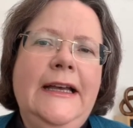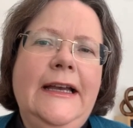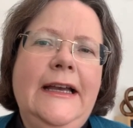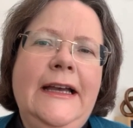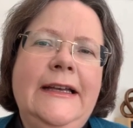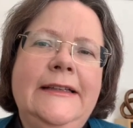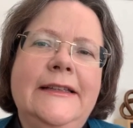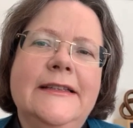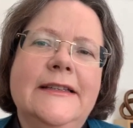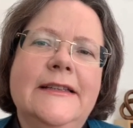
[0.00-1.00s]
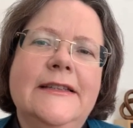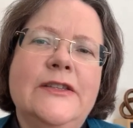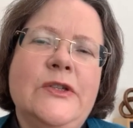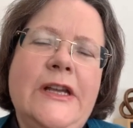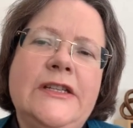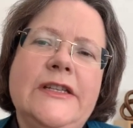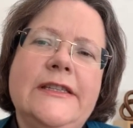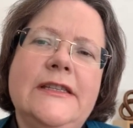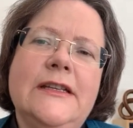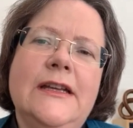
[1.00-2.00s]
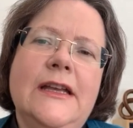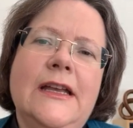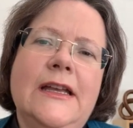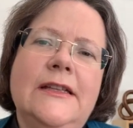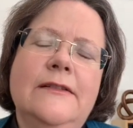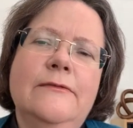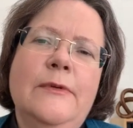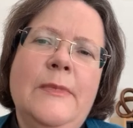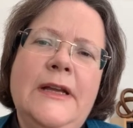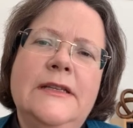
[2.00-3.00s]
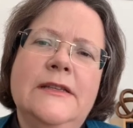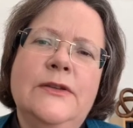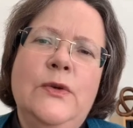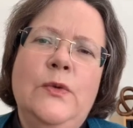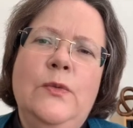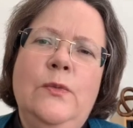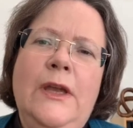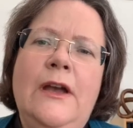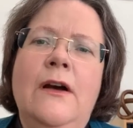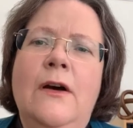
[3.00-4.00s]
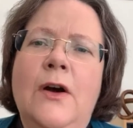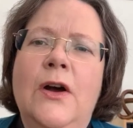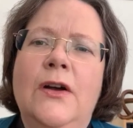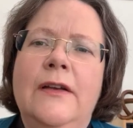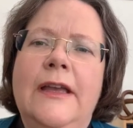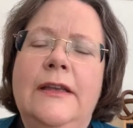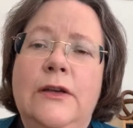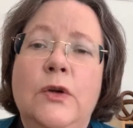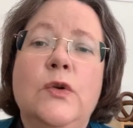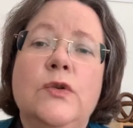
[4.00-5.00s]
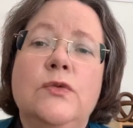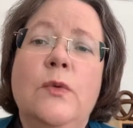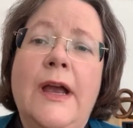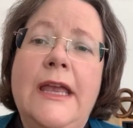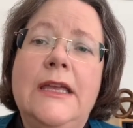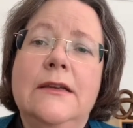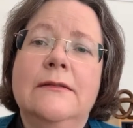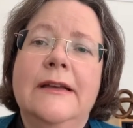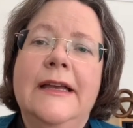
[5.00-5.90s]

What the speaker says: And strangers can remind us who we are in a good way,